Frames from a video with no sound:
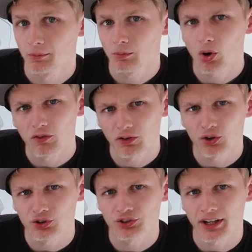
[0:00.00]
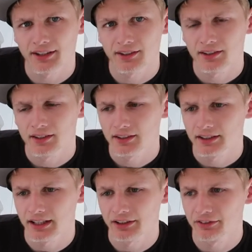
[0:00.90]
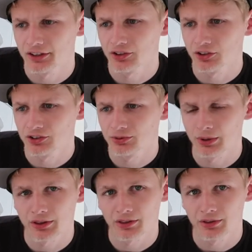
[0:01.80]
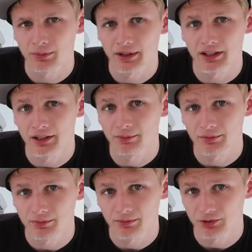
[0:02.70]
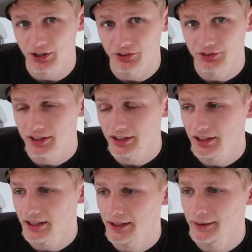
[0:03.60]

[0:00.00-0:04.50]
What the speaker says: vlog style kind of videos with me and Chelsea.